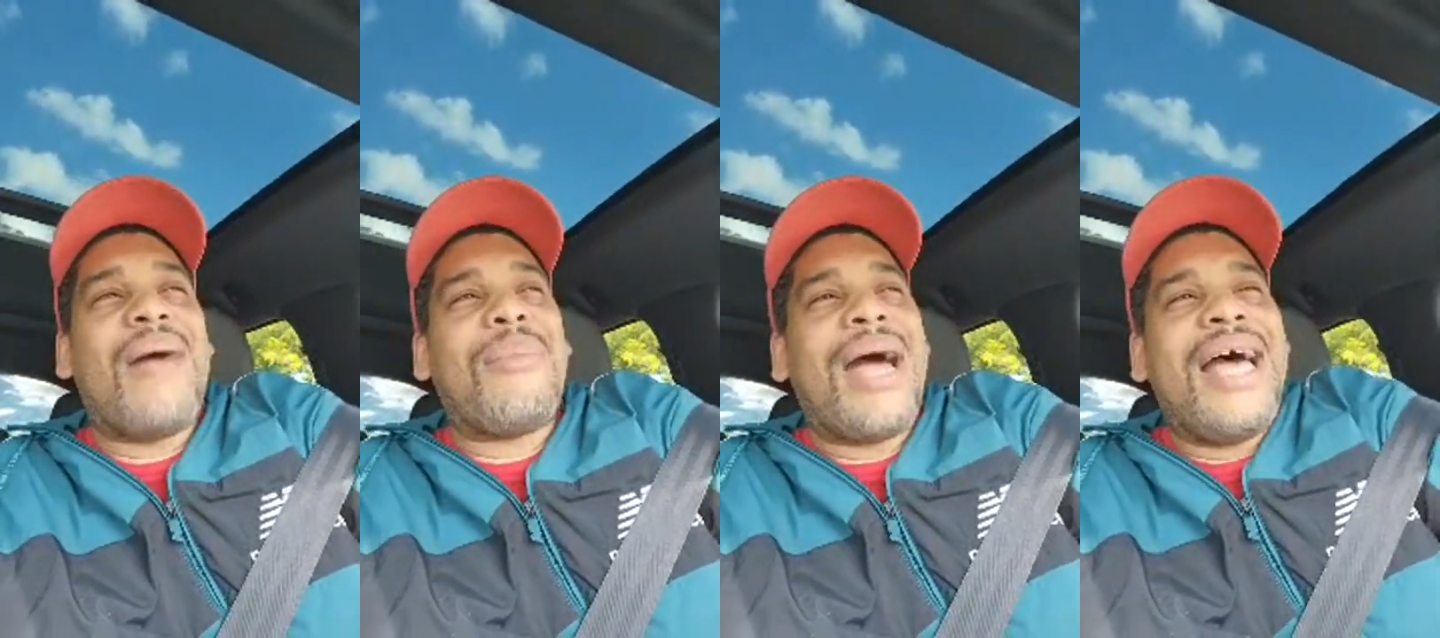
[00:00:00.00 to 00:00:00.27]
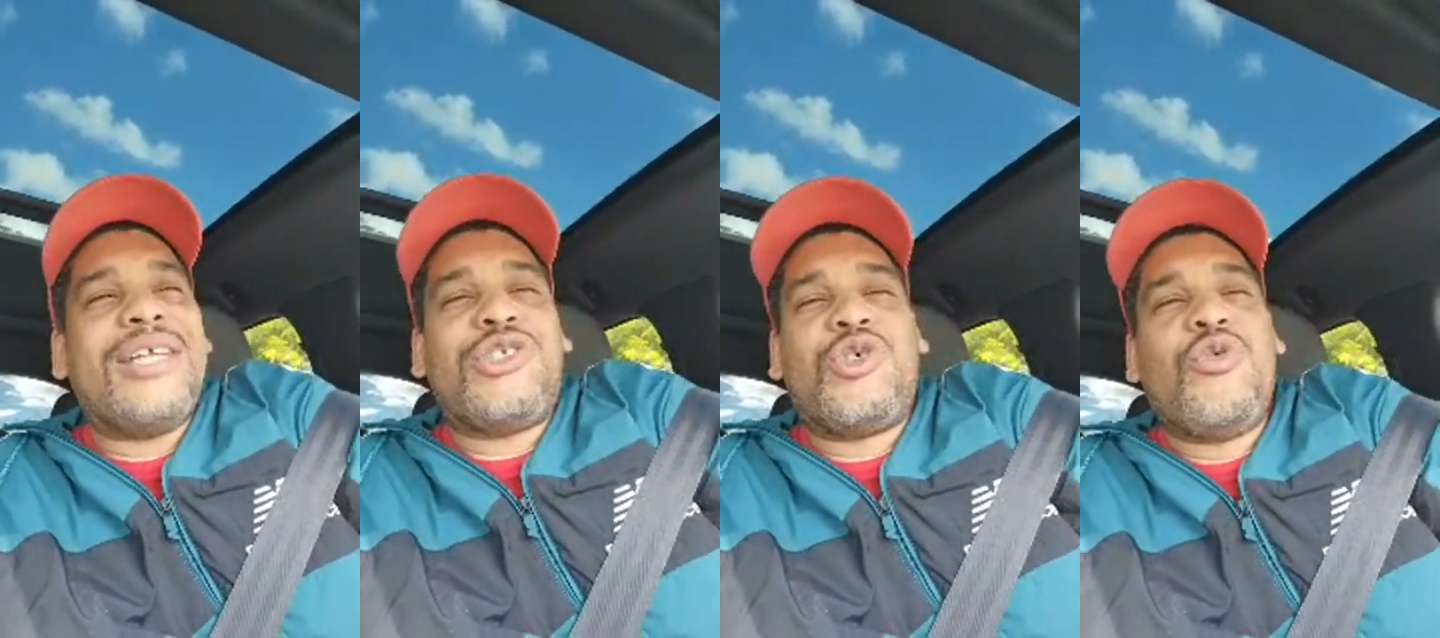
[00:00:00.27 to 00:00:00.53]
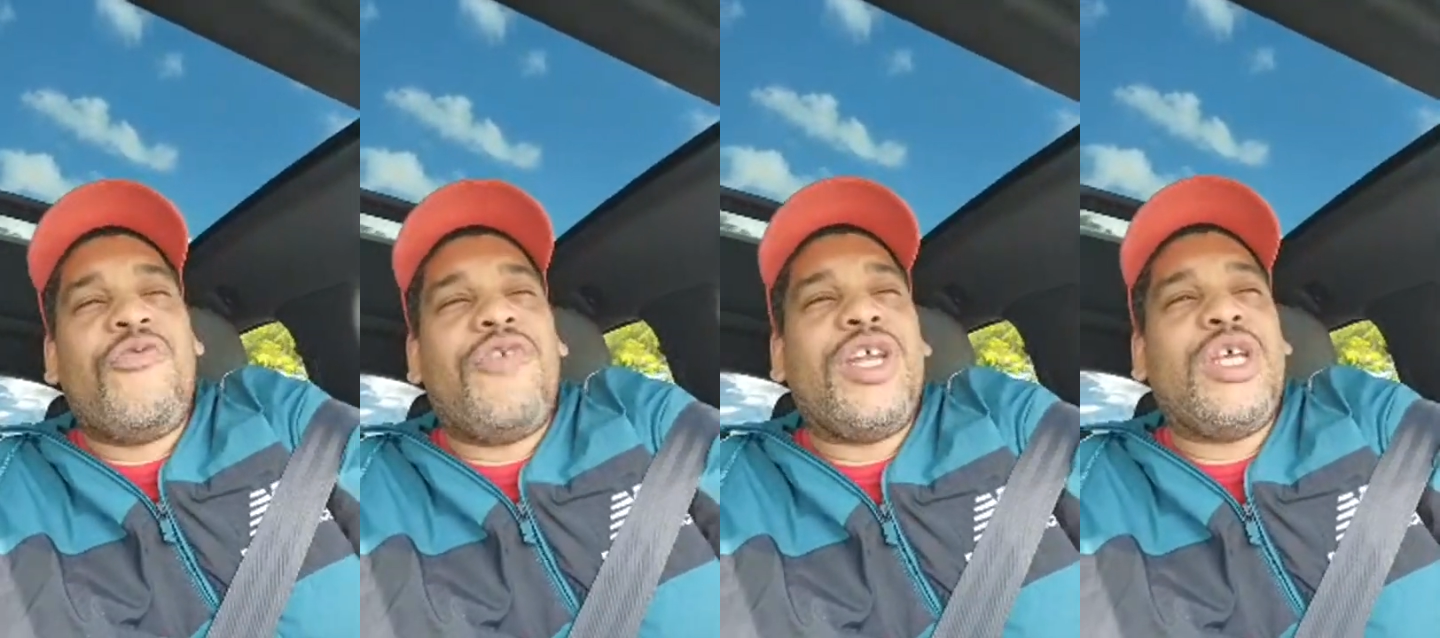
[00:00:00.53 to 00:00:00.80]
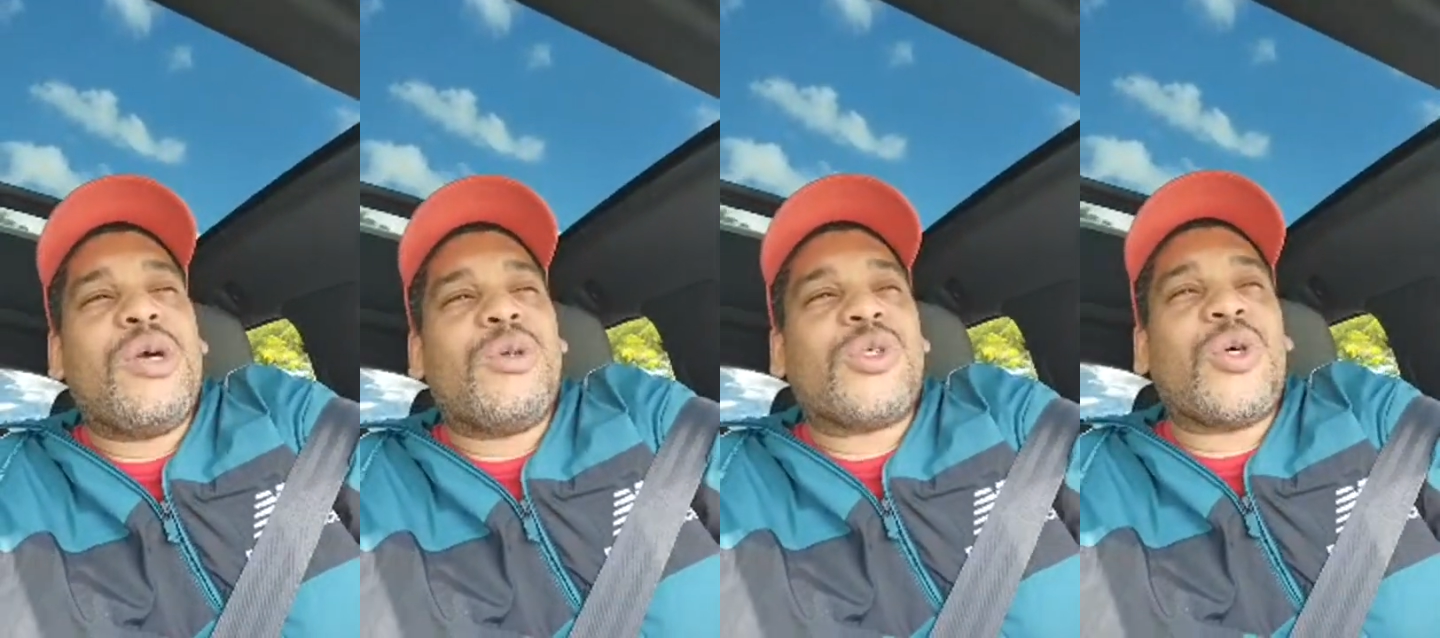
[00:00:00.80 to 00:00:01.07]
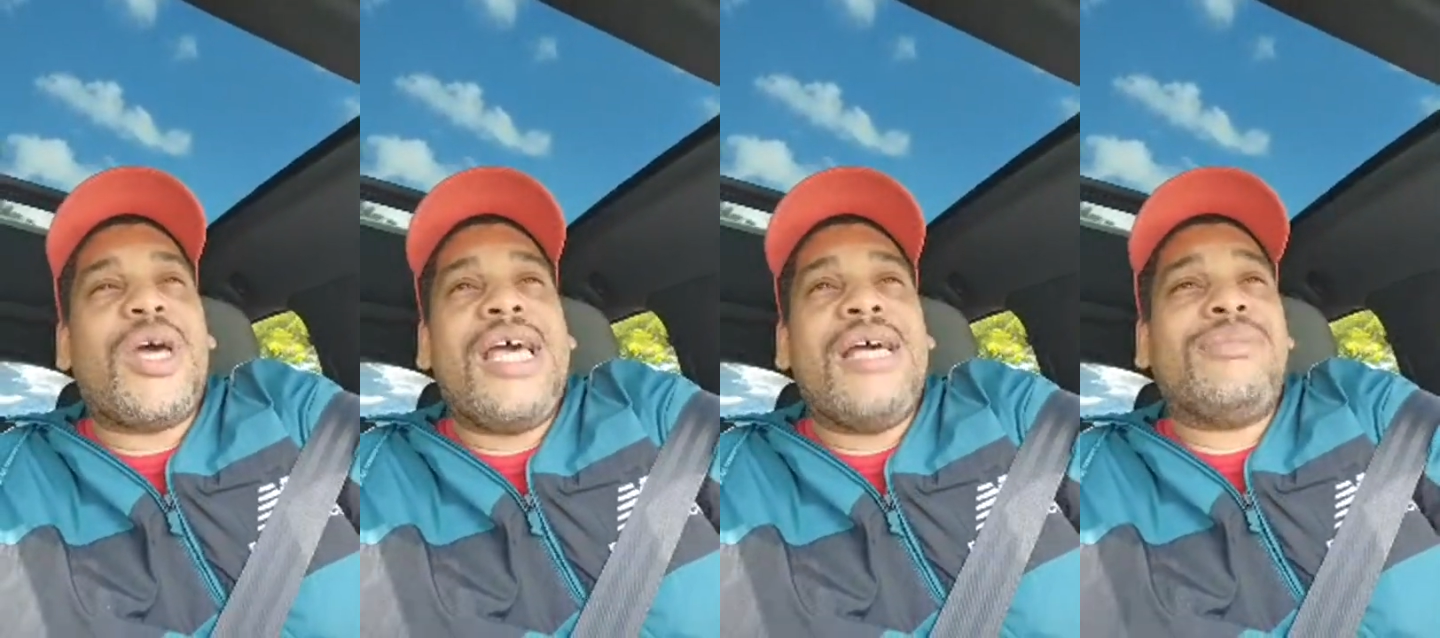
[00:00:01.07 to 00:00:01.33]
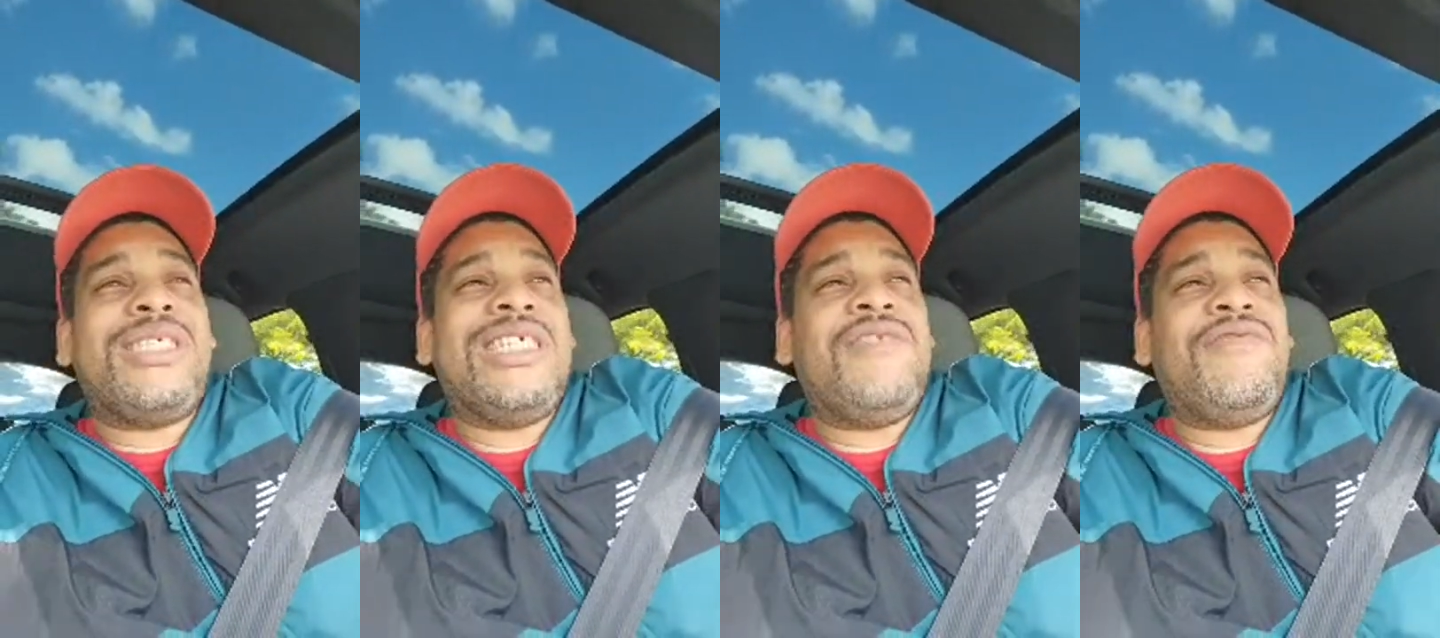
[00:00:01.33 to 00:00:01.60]
I had two videos on M
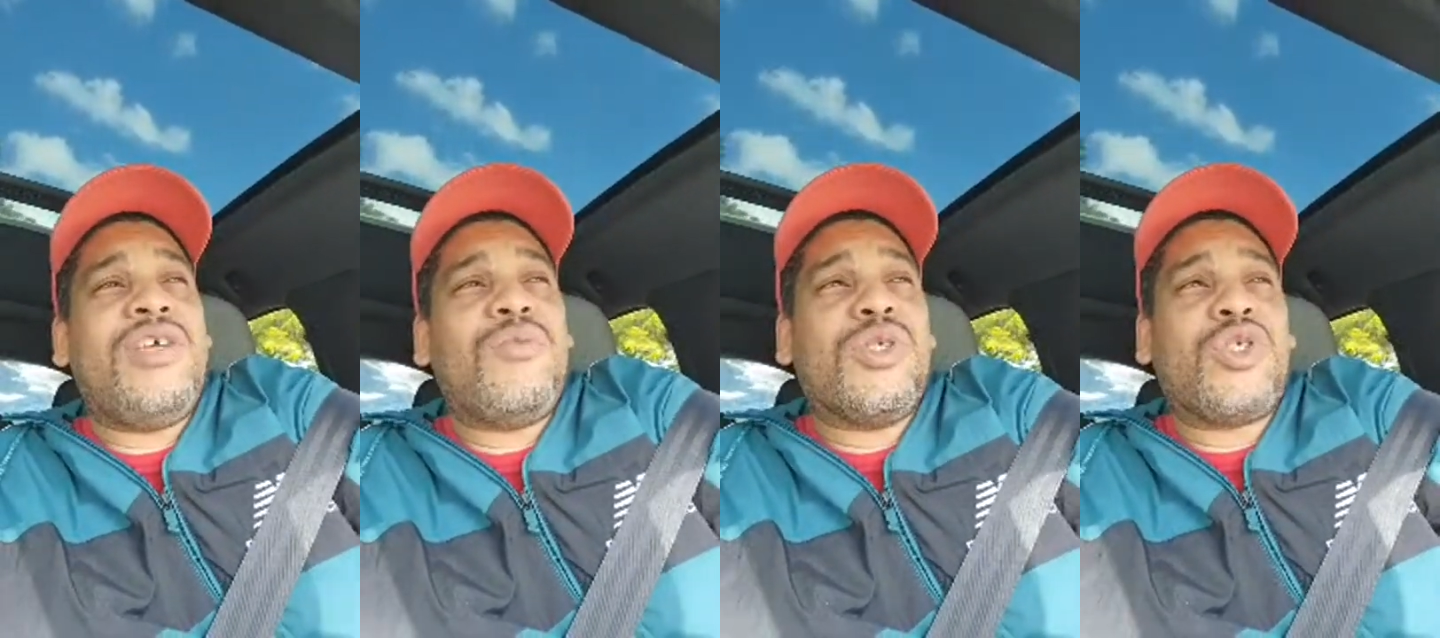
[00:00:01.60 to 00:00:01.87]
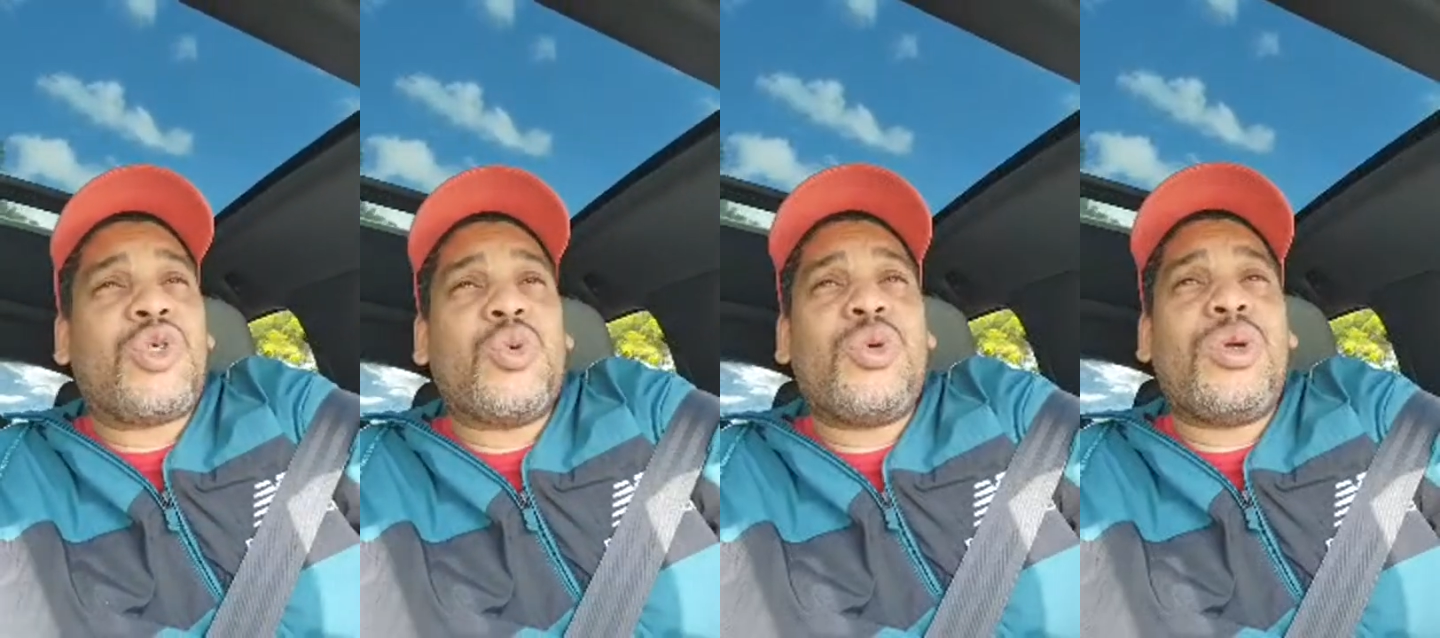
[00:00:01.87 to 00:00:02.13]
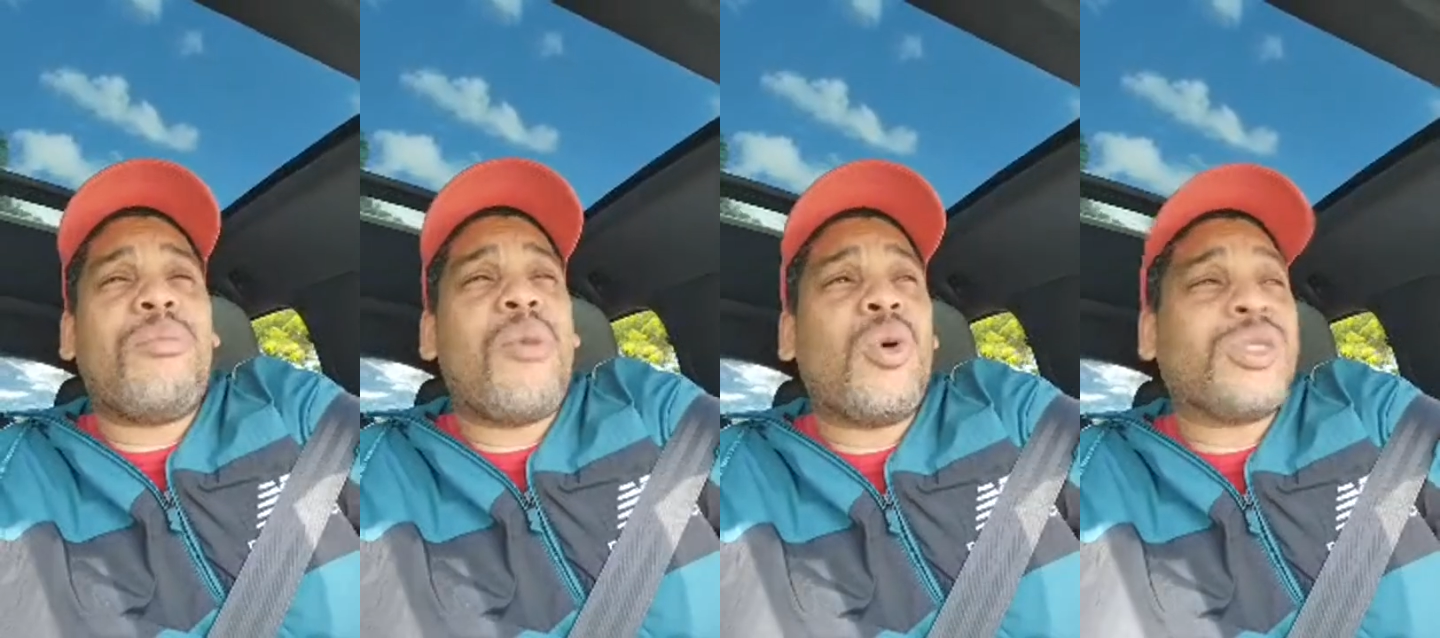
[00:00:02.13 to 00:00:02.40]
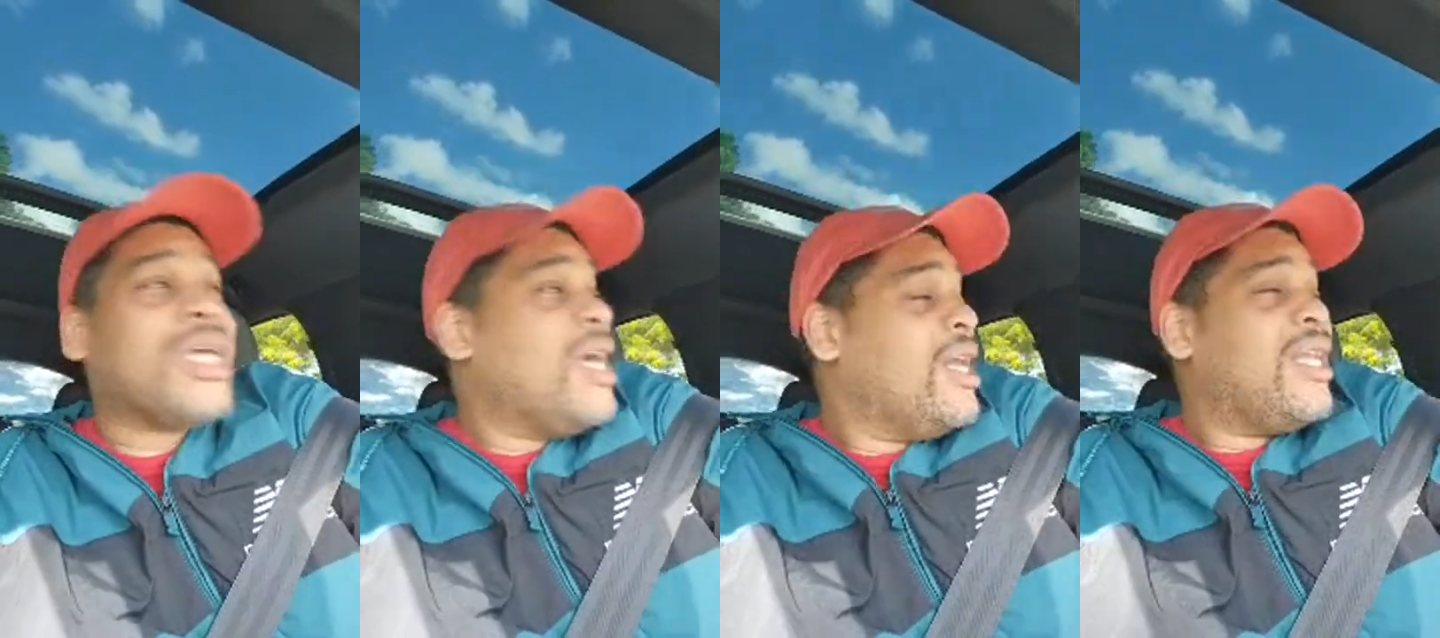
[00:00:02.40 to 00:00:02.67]
T V with two of the most